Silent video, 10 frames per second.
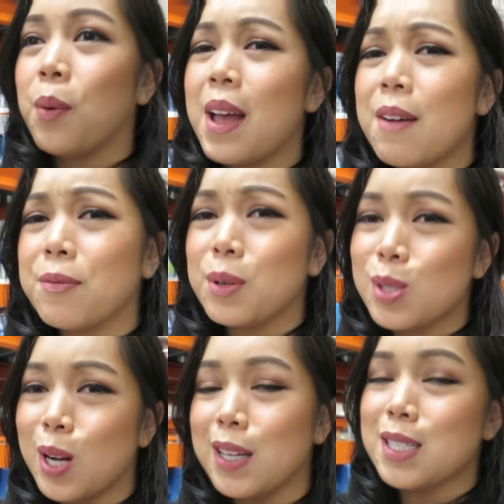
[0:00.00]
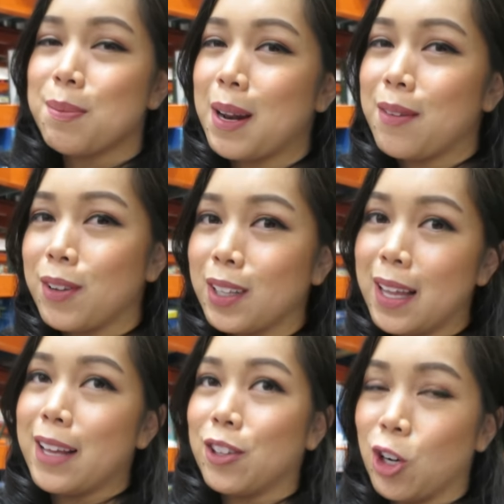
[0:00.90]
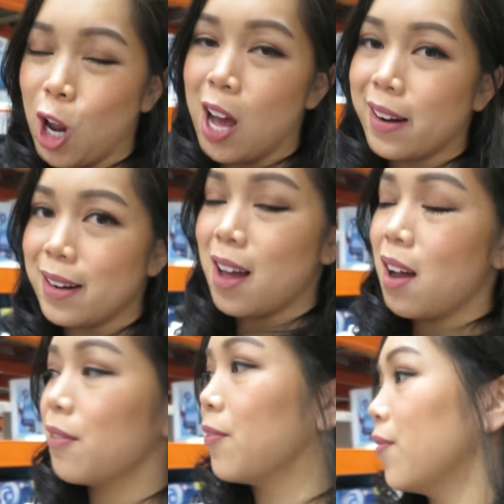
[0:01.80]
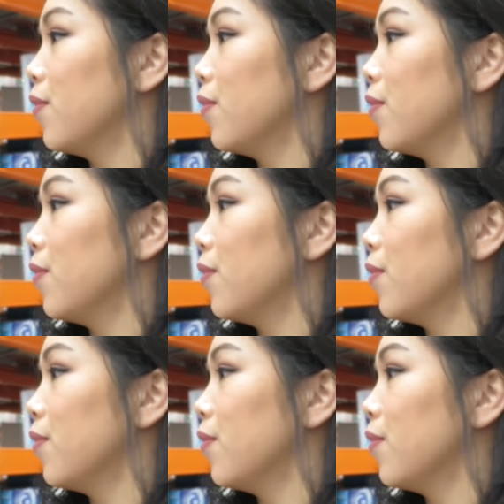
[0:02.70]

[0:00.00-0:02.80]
We have futons, but I feel like they're not enough.